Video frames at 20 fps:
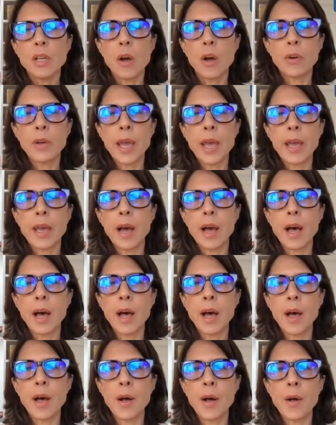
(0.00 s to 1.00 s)
Okay.
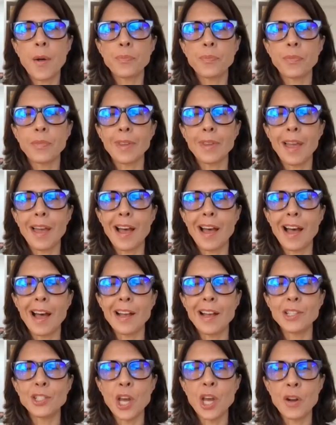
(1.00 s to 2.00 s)

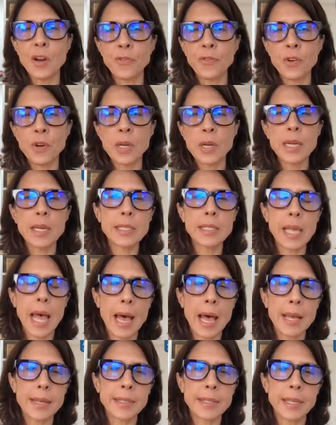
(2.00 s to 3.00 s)
Jennifer is
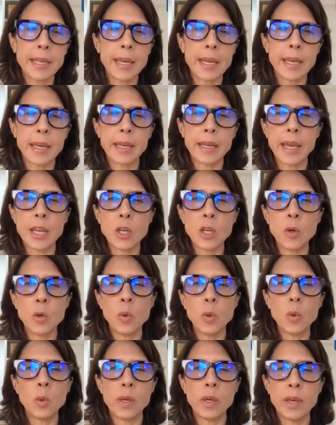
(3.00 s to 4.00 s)
asking, can
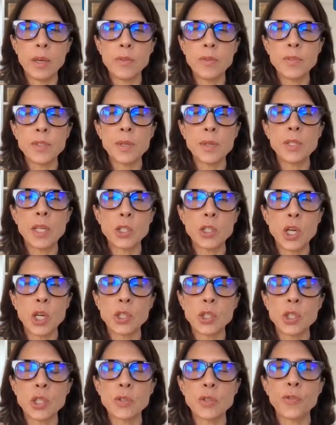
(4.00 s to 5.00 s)
you give some
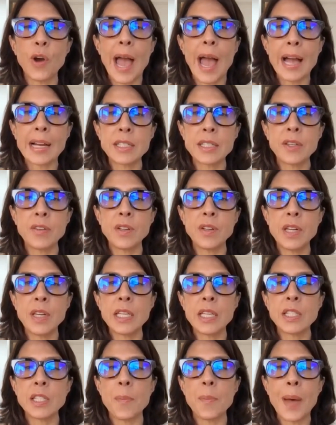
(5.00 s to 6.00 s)
suggestions for
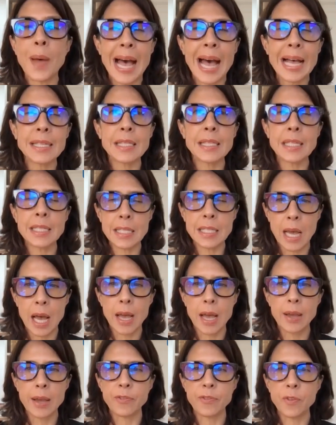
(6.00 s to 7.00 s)
activities to pass the
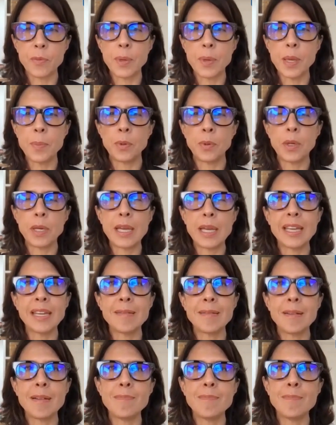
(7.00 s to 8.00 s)
time for people
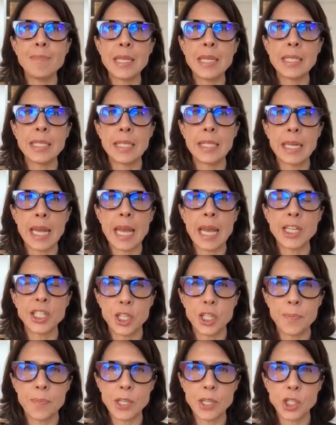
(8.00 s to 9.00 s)
in
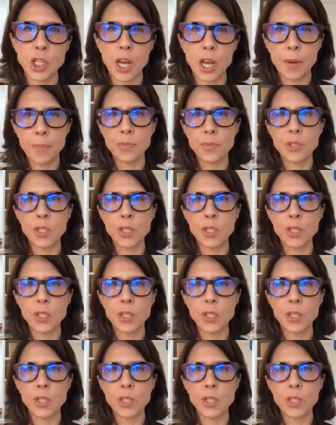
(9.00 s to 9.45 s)
mid-stage dementia?